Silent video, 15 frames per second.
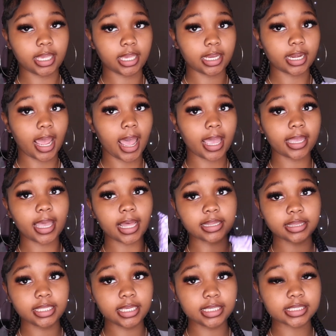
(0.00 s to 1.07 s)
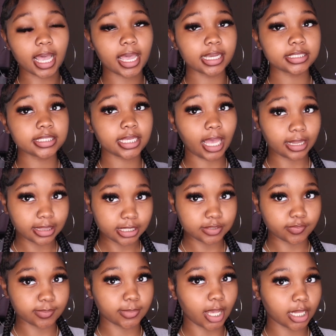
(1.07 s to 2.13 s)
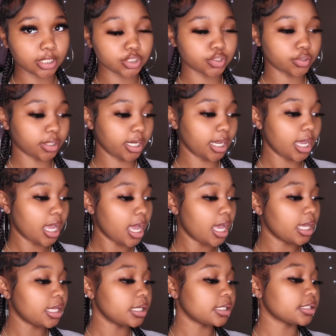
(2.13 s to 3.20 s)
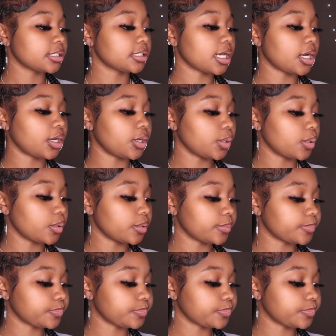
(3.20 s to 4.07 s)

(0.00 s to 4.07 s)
And I got these. I actually got these from Dollar Tree. So